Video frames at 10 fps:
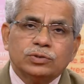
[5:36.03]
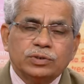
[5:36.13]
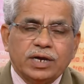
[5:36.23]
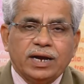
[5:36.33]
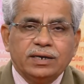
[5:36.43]

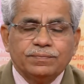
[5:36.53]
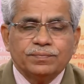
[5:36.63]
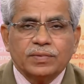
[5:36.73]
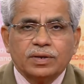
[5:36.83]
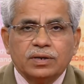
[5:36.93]
that
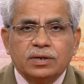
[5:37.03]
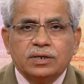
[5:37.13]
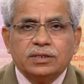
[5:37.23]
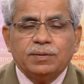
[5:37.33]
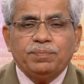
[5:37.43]

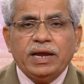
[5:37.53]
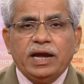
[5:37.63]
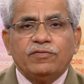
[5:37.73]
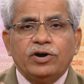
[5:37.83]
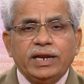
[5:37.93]
by
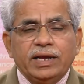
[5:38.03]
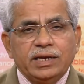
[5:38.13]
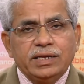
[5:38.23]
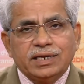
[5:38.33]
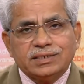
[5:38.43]
avoiding
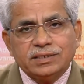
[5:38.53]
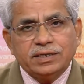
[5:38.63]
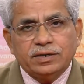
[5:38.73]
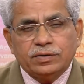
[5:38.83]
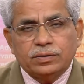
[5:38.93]
any
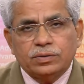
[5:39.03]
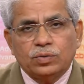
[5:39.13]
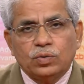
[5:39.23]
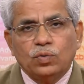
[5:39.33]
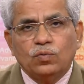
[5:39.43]
accident,
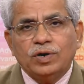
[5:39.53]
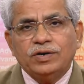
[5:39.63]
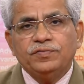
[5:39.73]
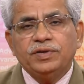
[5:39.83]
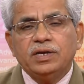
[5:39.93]
what
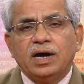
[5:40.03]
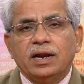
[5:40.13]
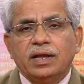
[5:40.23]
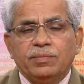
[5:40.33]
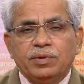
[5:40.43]
we are
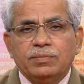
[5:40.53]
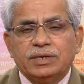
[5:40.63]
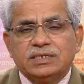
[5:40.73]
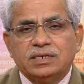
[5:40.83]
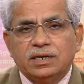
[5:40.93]
aiming
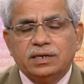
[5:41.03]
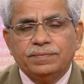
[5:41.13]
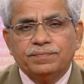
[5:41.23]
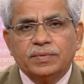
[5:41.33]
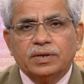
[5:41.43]
basically,
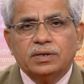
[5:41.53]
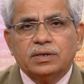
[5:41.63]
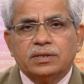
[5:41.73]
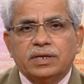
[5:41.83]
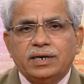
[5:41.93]

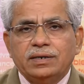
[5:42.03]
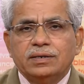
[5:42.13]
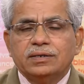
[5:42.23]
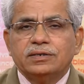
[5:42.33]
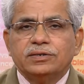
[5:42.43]
that
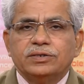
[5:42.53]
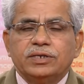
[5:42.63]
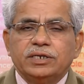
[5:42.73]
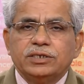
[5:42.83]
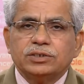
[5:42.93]
there
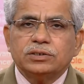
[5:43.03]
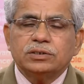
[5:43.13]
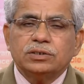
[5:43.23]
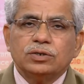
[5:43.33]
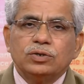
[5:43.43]
is
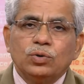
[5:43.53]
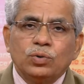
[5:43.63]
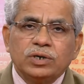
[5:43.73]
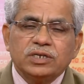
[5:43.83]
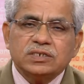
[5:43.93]
no
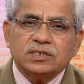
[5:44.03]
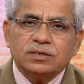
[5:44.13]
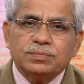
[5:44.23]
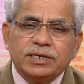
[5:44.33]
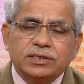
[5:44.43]

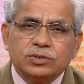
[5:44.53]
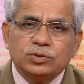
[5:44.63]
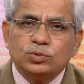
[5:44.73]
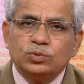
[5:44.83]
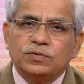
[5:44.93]
disturbance
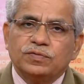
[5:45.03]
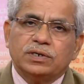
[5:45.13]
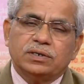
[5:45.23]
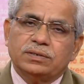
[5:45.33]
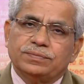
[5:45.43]
to the
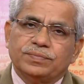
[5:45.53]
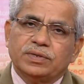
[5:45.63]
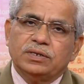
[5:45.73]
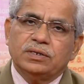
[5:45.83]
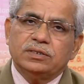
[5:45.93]
work.
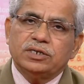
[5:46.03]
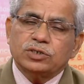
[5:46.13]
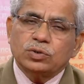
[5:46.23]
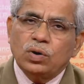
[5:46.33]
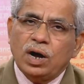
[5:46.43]
There is
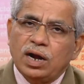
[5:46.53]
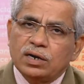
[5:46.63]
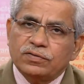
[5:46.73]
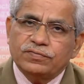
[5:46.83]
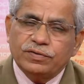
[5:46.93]
no halt
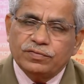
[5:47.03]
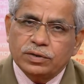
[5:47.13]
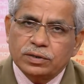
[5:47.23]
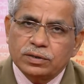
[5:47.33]
of the work.